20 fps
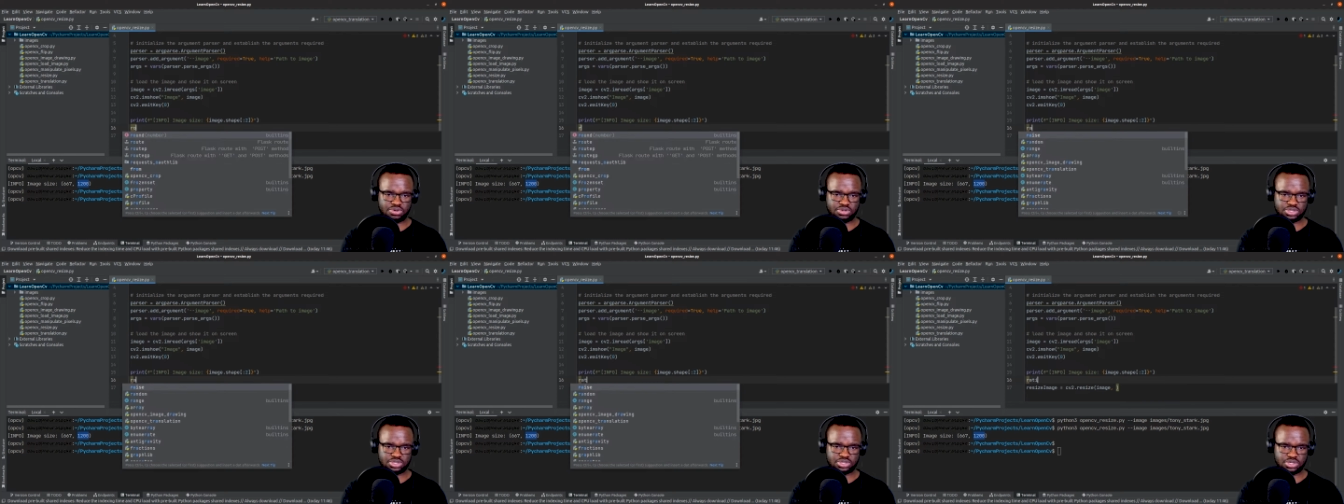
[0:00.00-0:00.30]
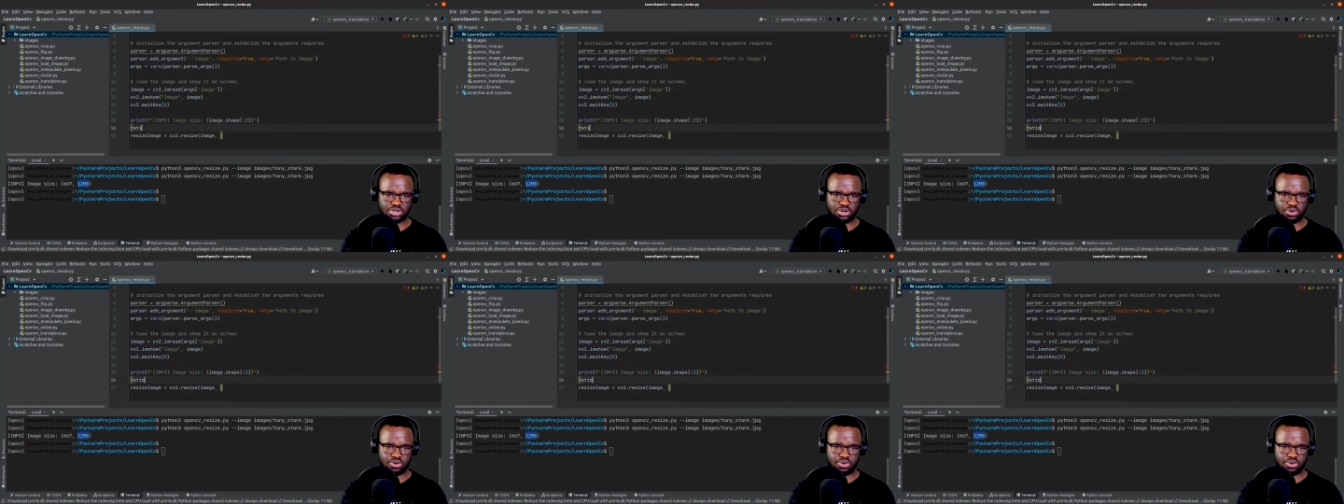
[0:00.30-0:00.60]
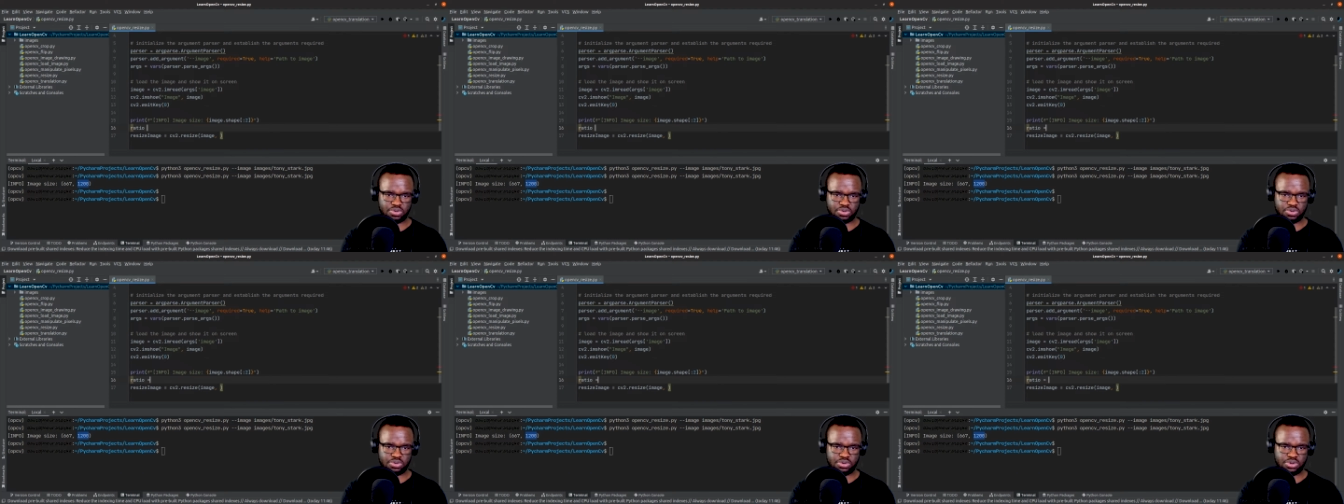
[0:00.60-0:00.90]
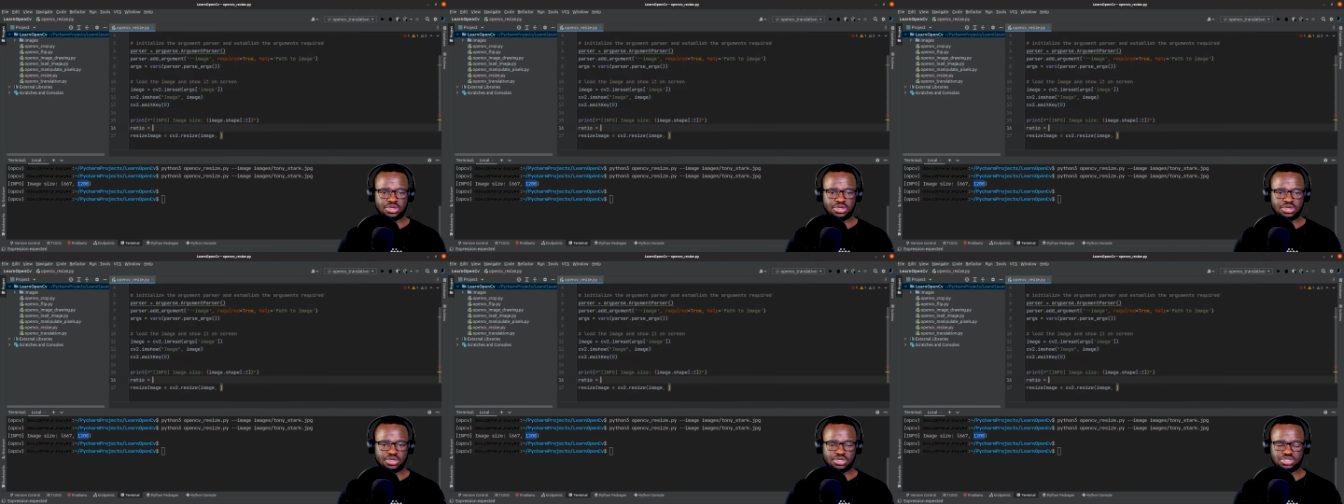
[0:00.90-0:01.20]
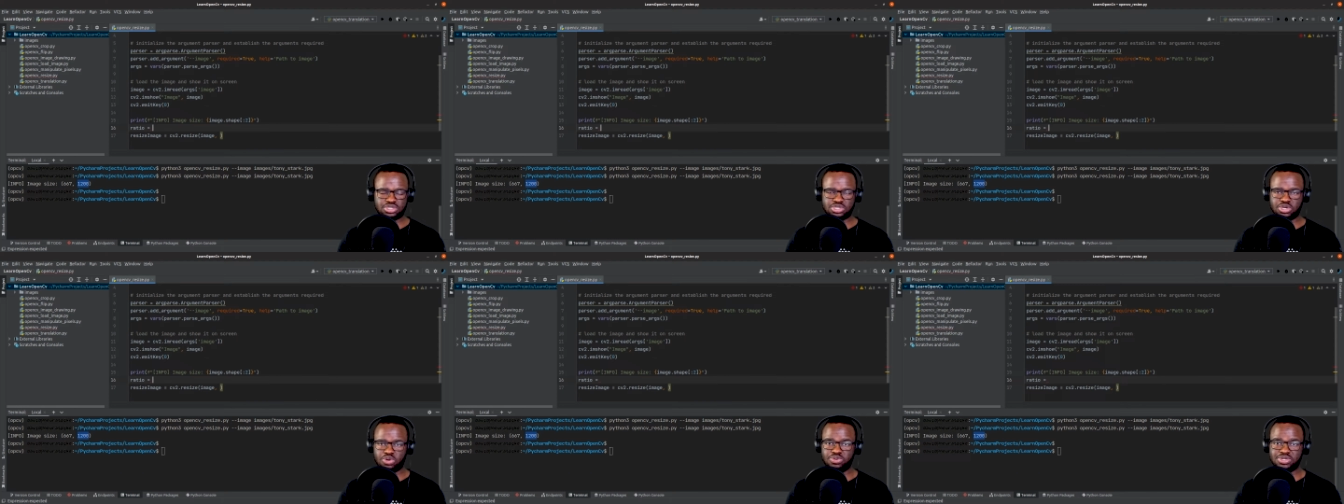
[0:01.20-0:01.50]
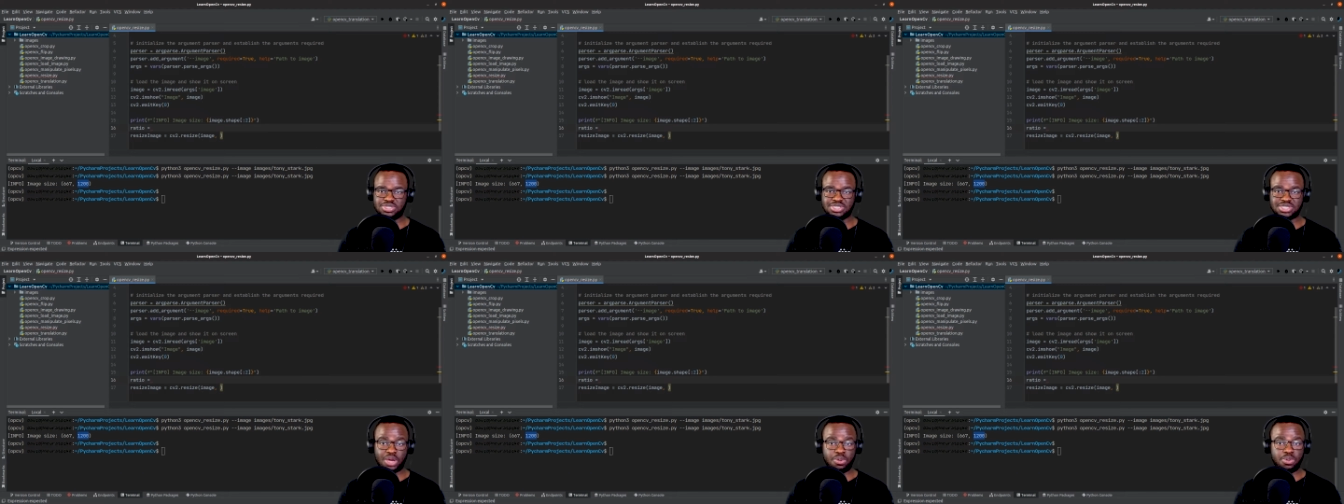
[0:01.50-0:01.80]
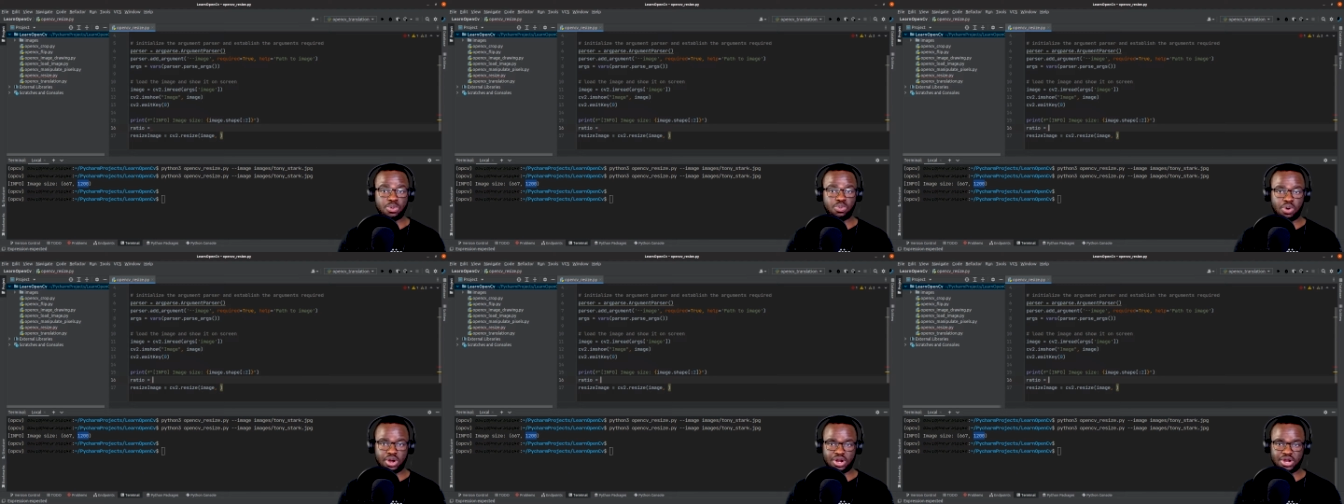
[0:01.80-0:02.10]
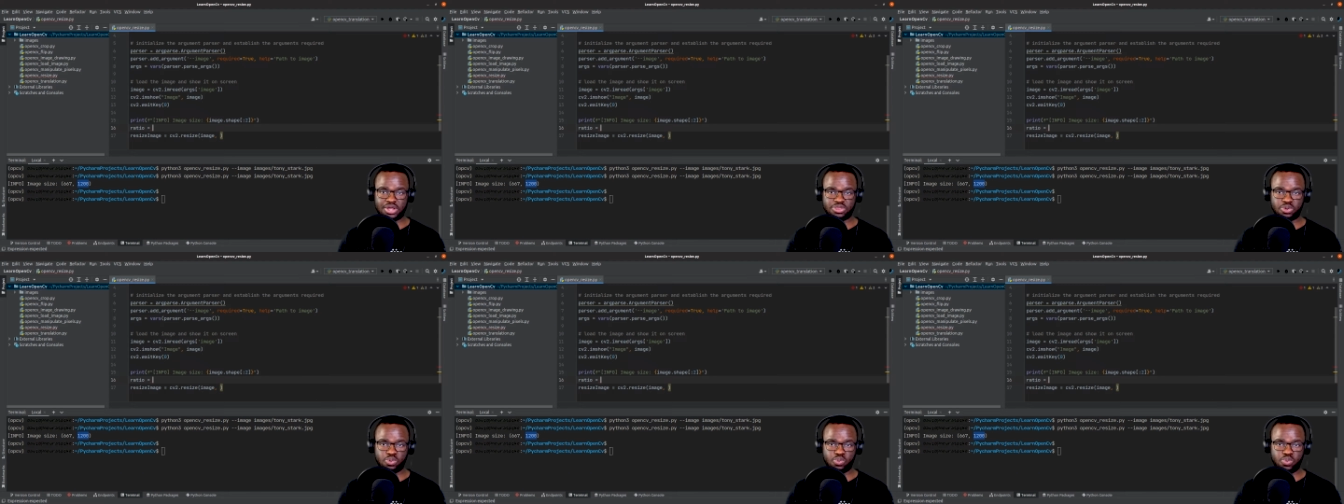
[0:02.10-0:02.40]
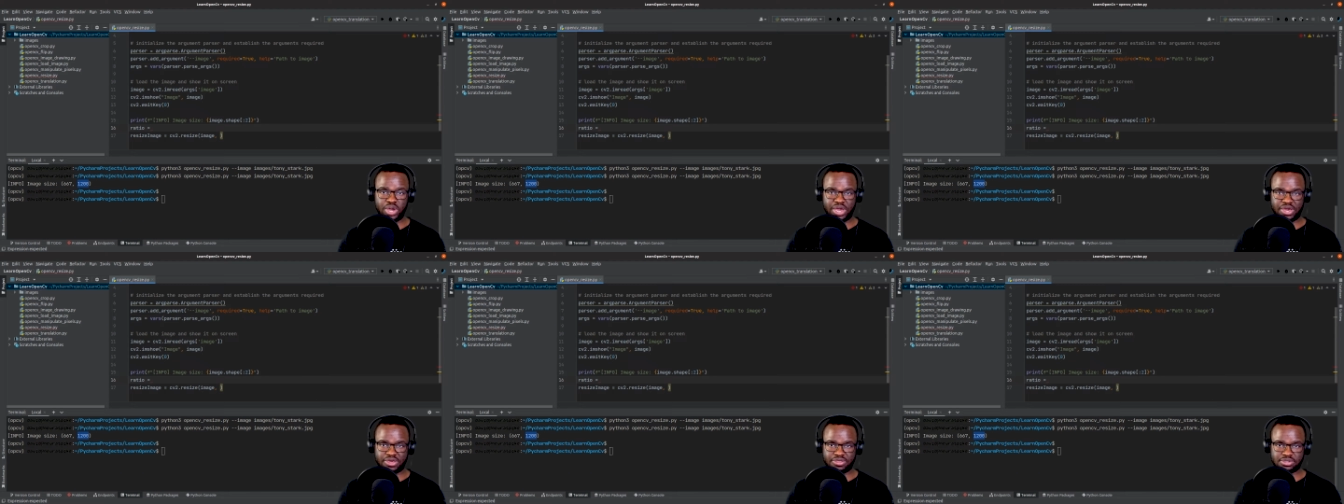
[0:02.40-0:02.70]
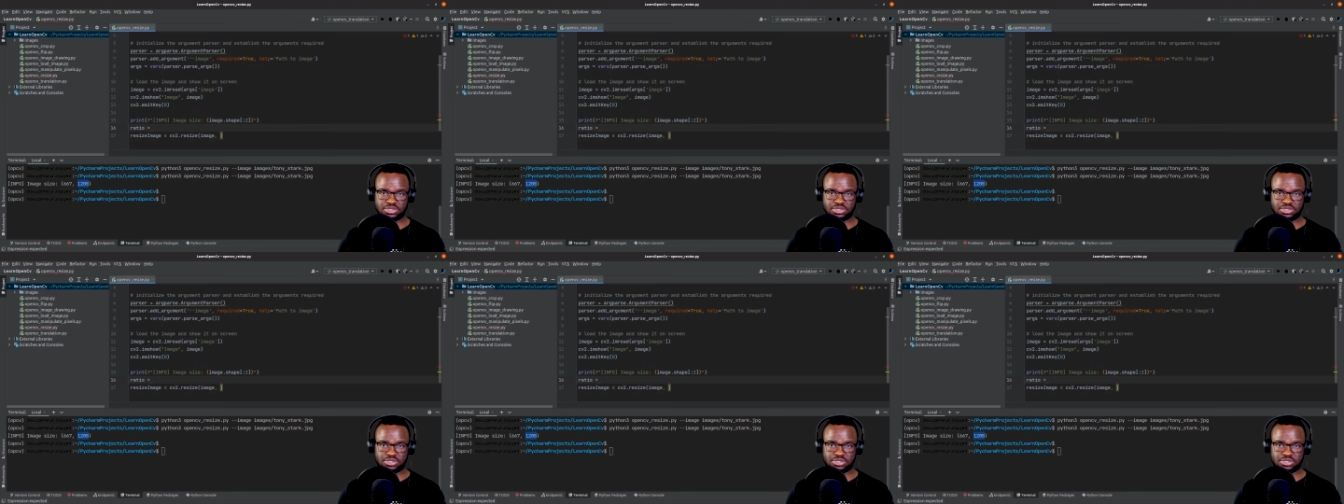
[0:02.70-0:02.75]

So, so we say we wanted the width